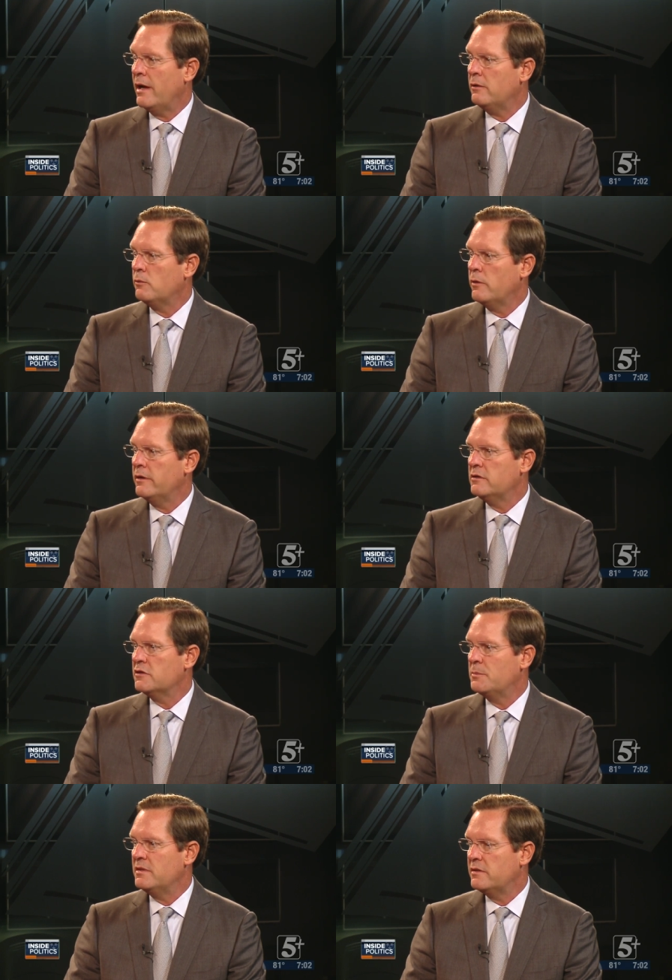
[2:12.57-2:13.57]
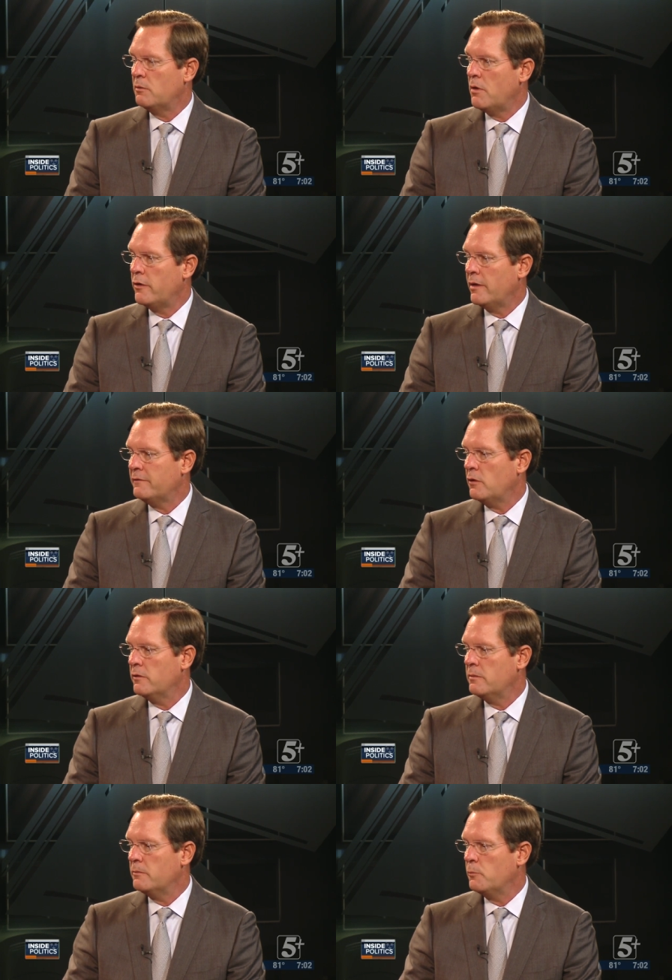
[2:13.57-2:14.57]
I don't want to just be ceremonial. I
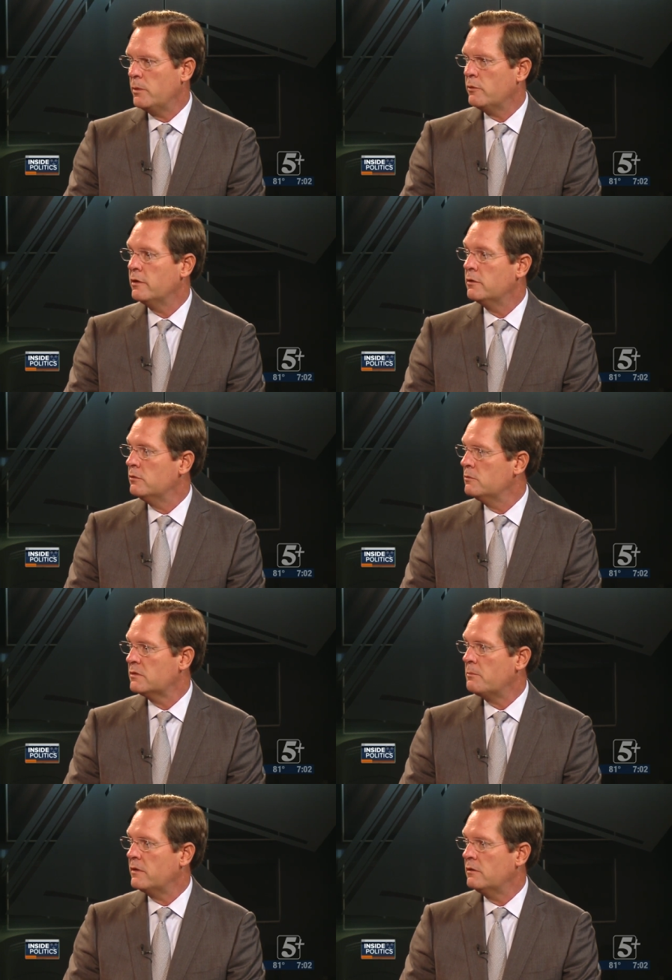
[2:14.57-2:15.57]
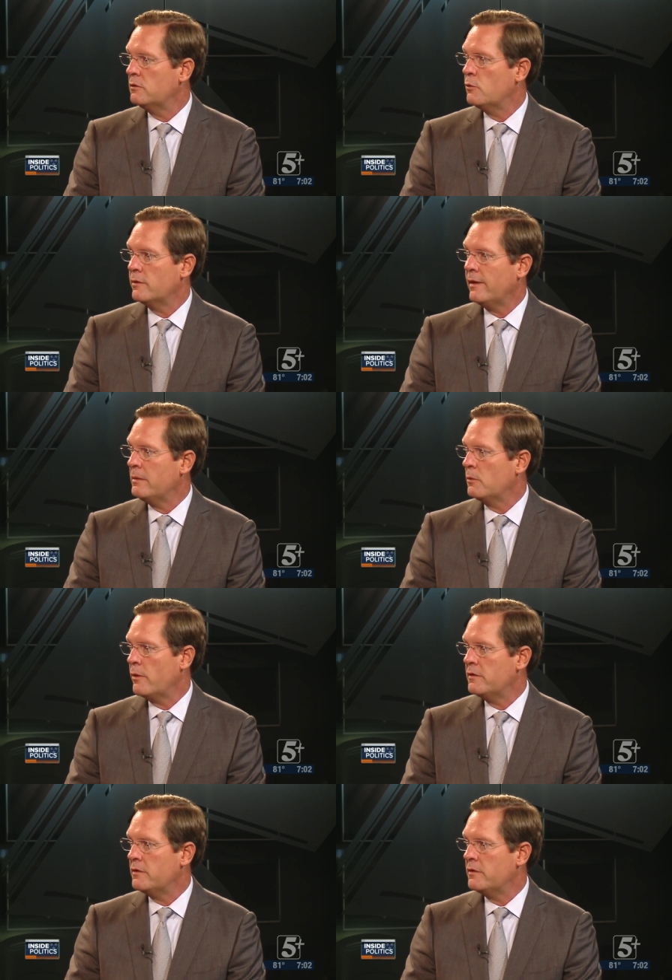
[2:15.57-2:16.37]
told them we want to do something to do with labor,